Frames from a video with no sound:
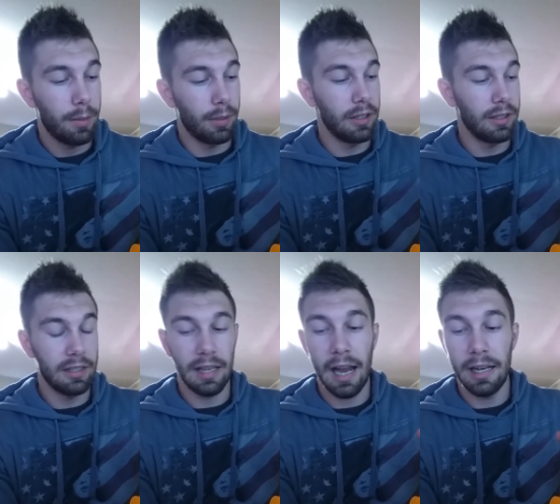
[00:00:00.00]
But this
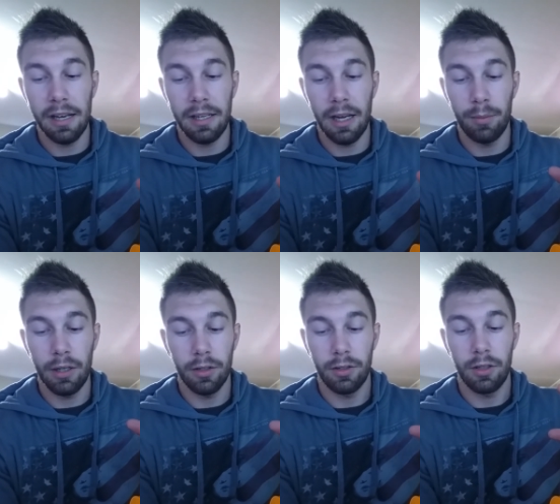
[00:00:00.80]
gets an 8 out of 10
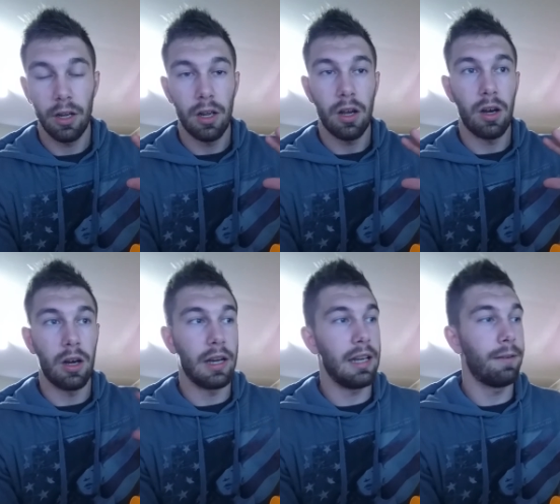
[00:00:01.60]
because
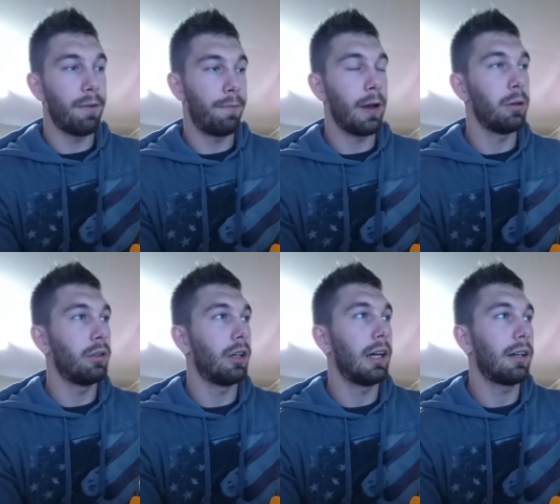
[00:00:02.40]
I never felt
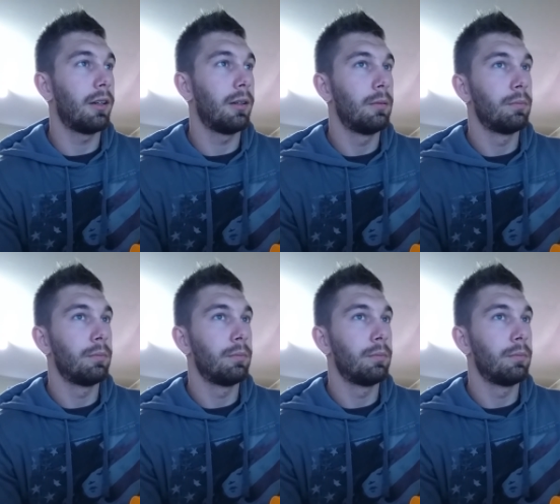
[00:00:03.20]
like